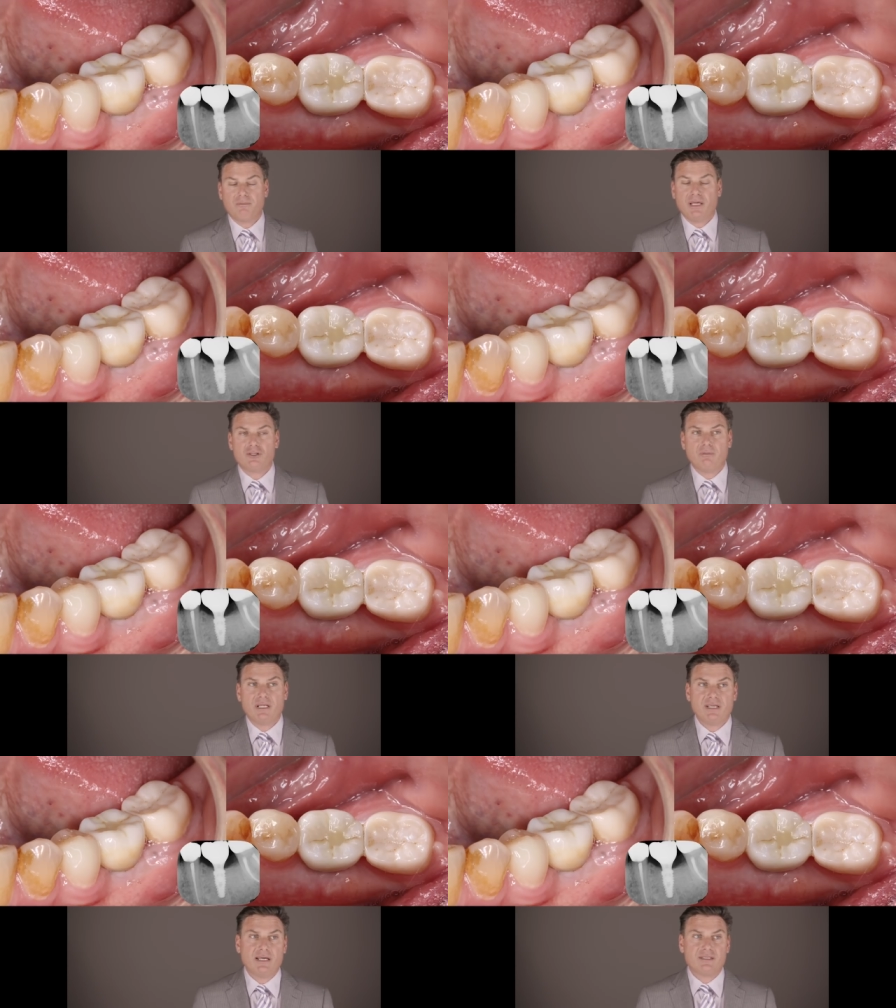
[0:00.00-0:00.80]
patient
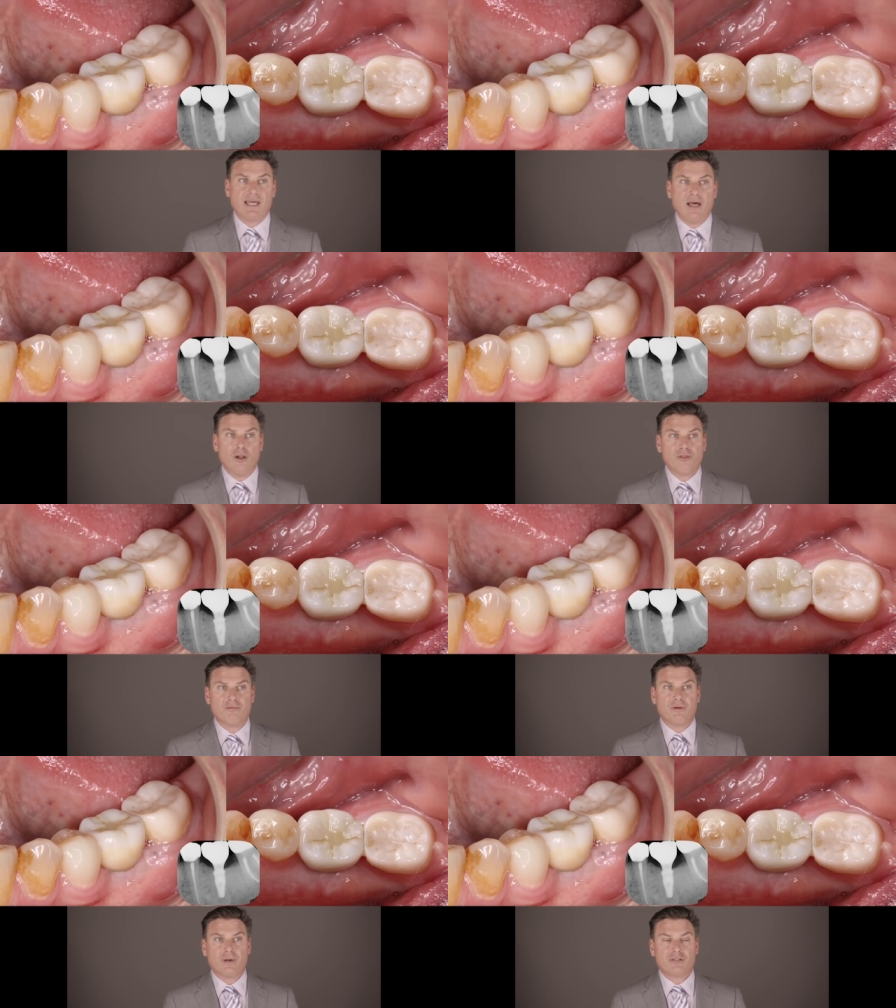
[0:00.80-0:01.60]
maintains the health
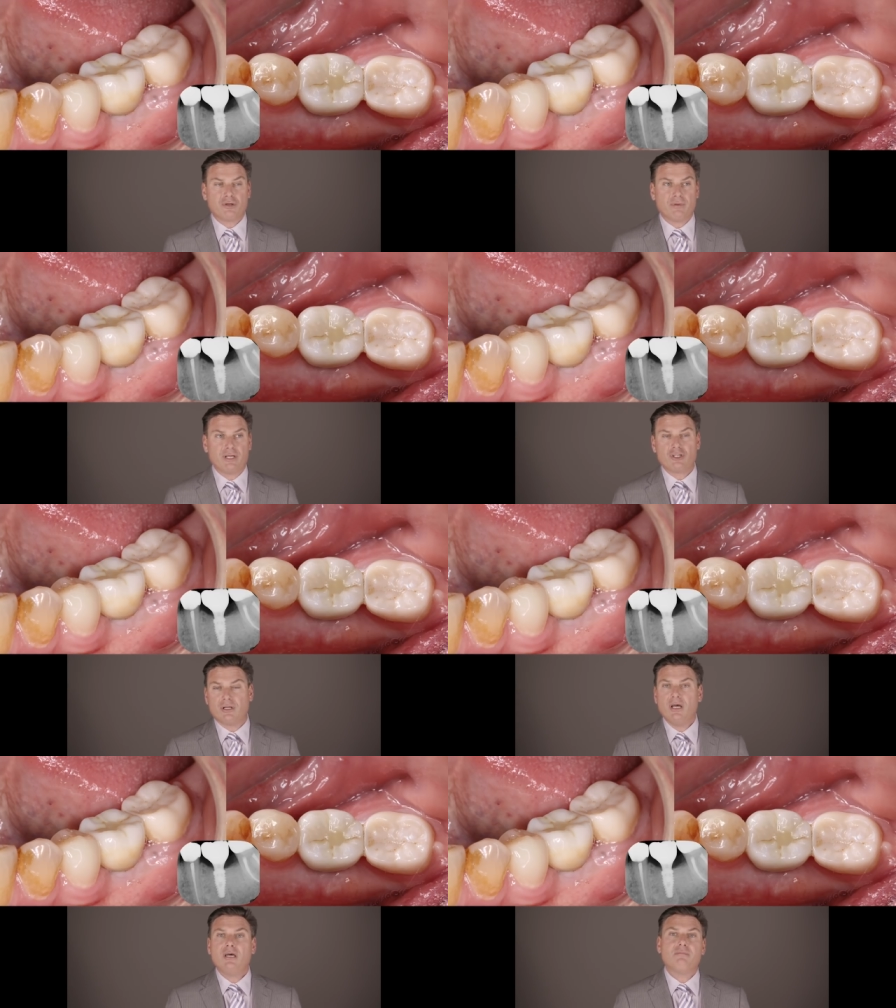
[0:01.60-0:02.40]
of the
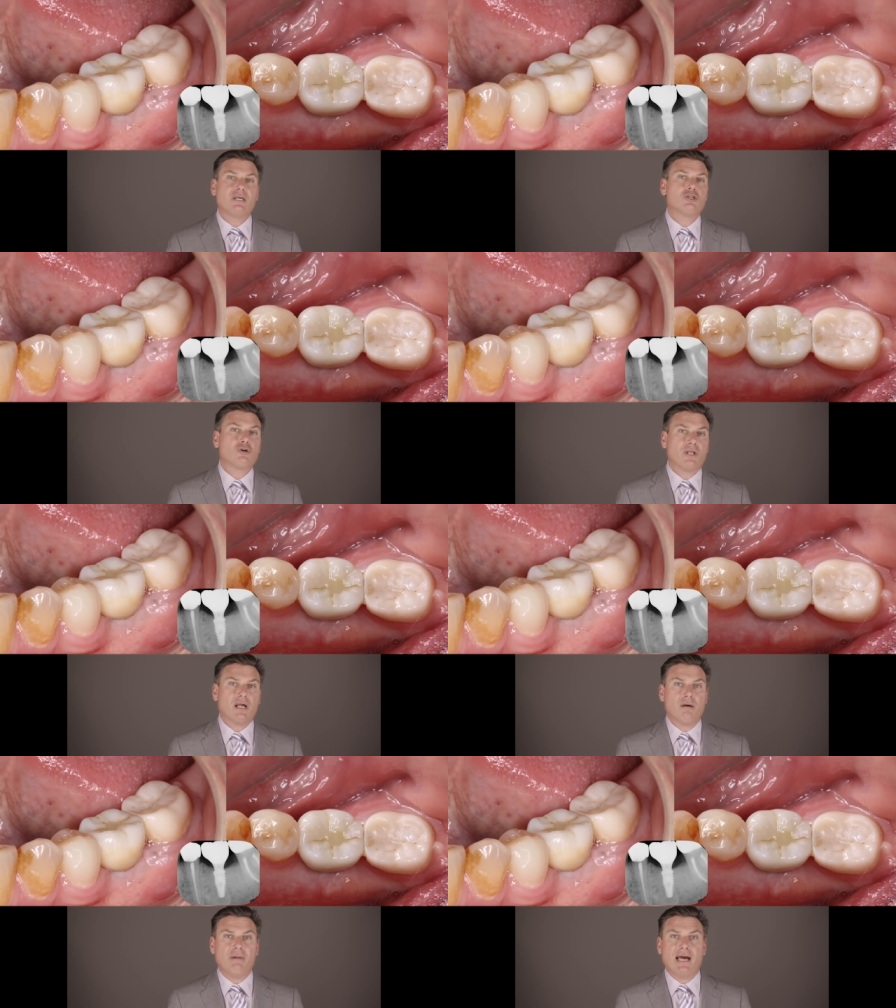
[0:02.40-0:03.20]
restoration, making sure they
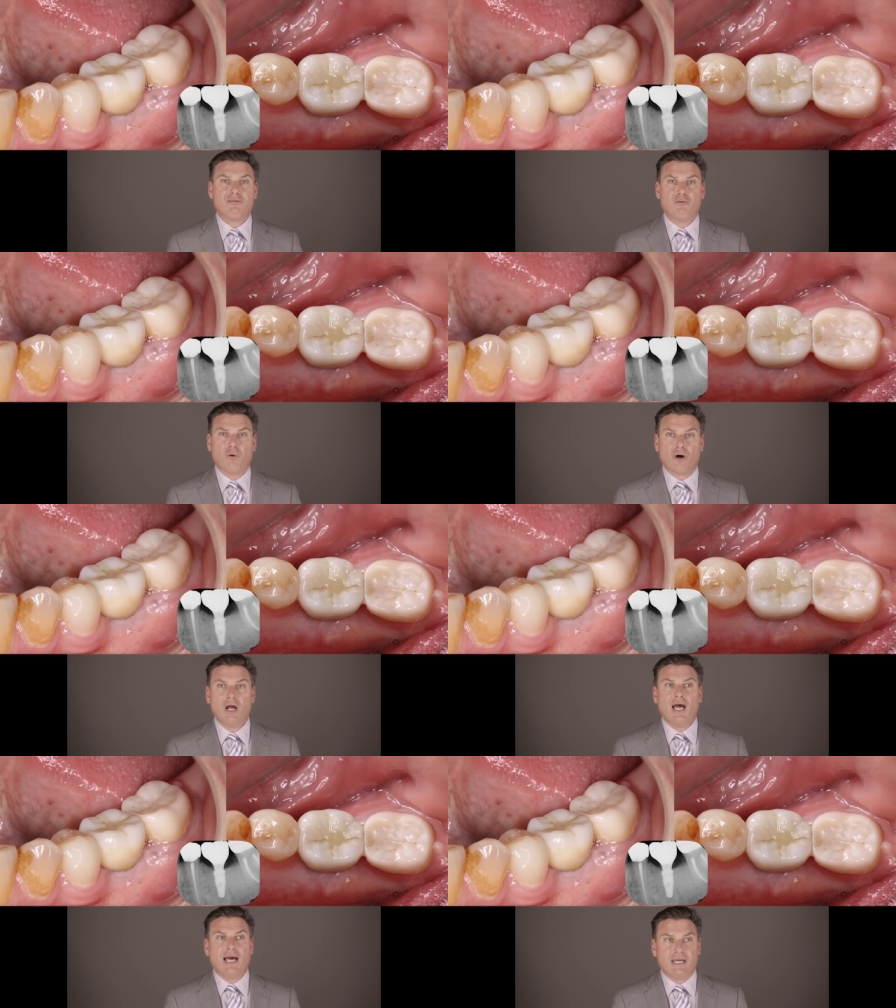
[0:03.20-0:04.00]
come back for
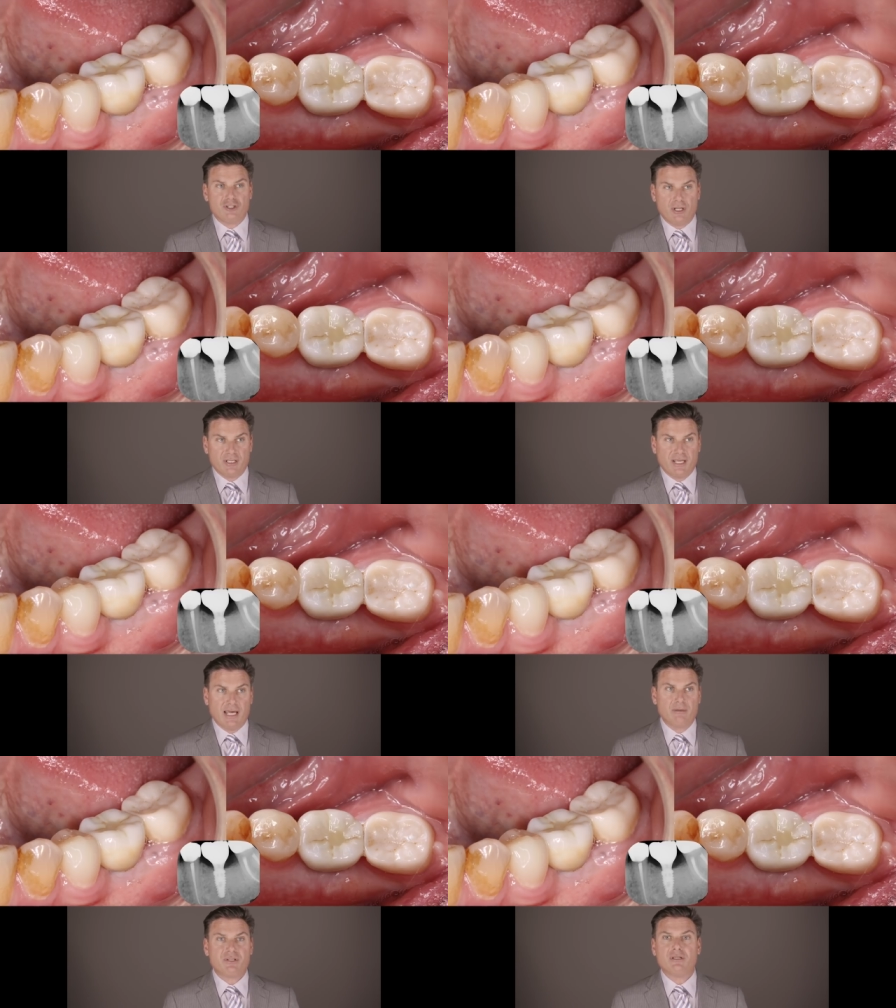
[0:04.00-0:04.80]
hygiene
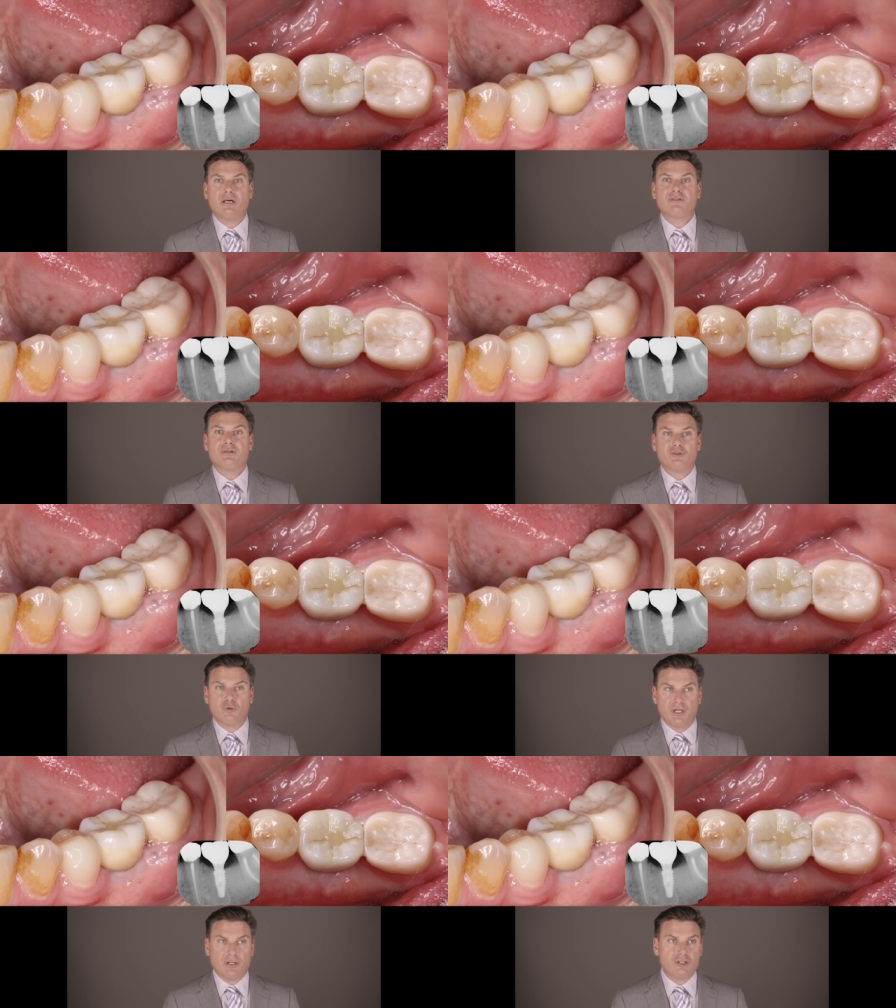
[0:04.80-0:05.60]
exams and does their
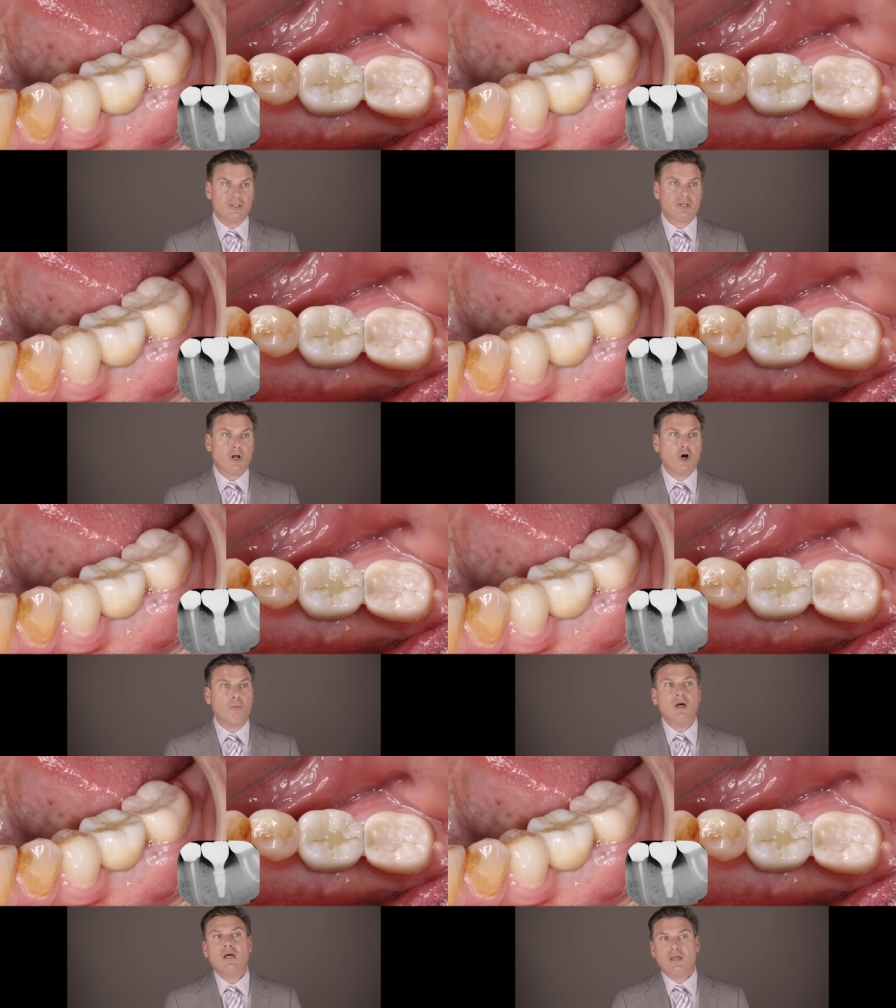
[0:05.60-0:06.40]
due diligence at
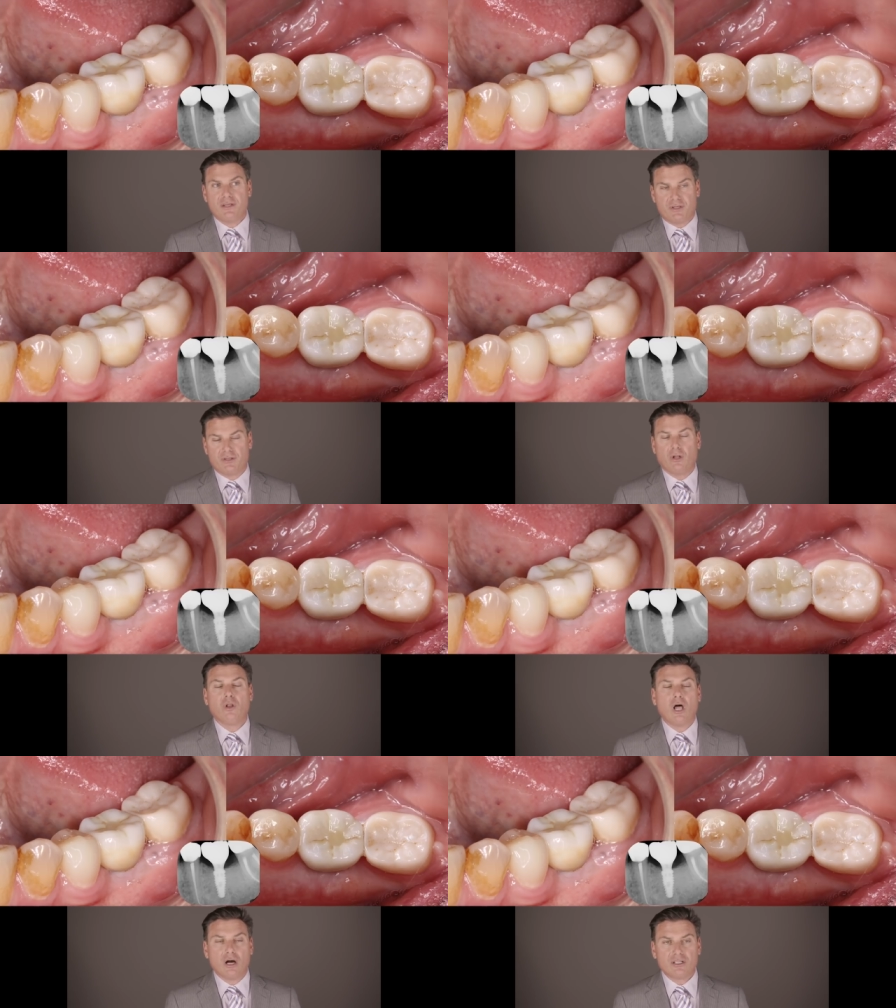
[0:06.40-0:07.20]
home, this is a
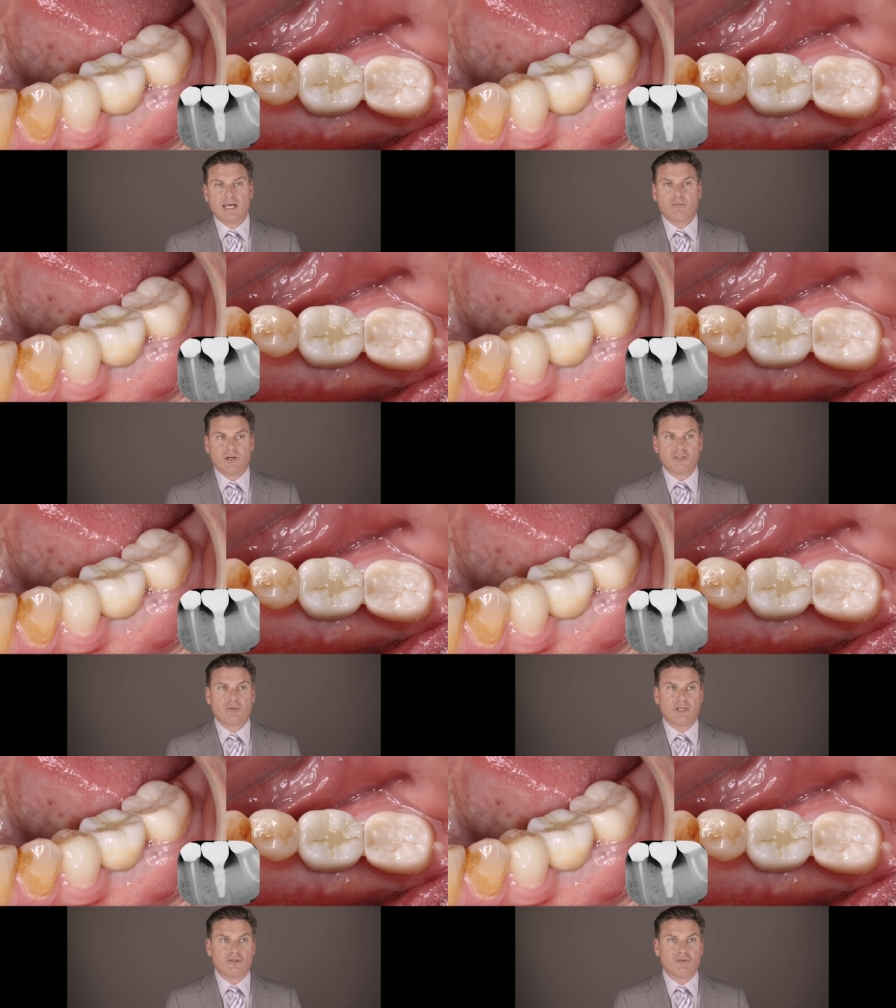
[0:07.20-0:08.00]
long-time
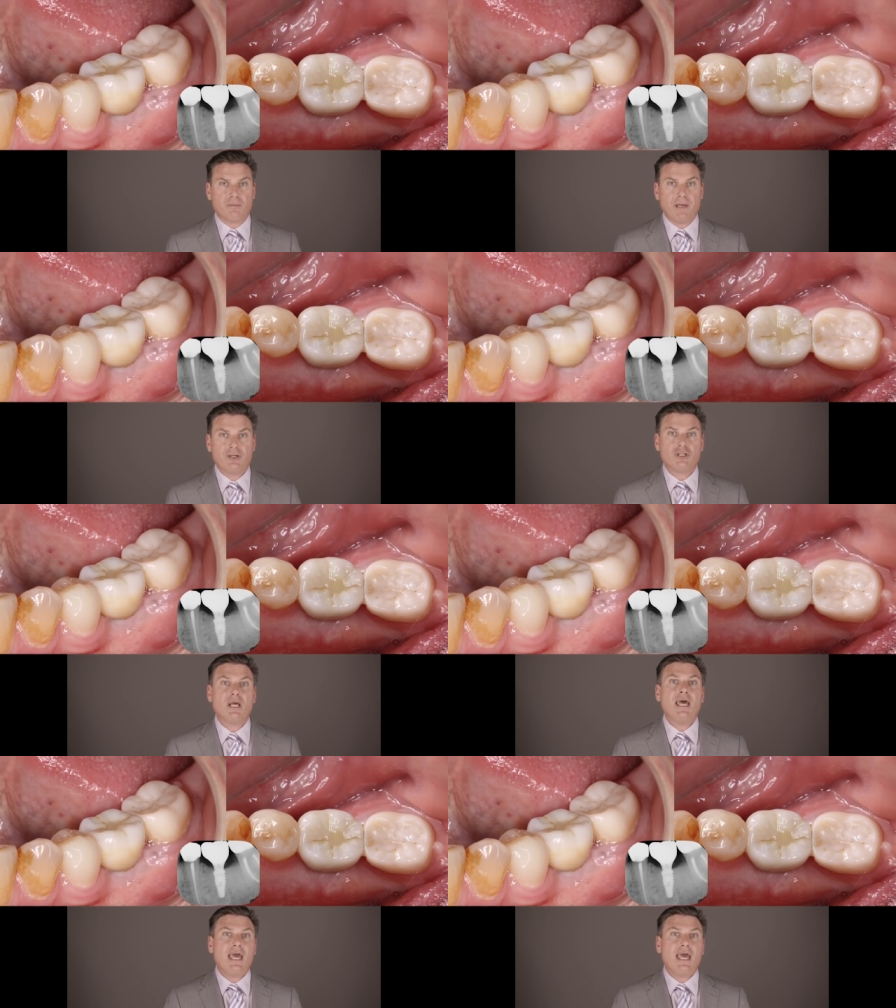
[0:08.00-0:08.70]
restoration for the patient.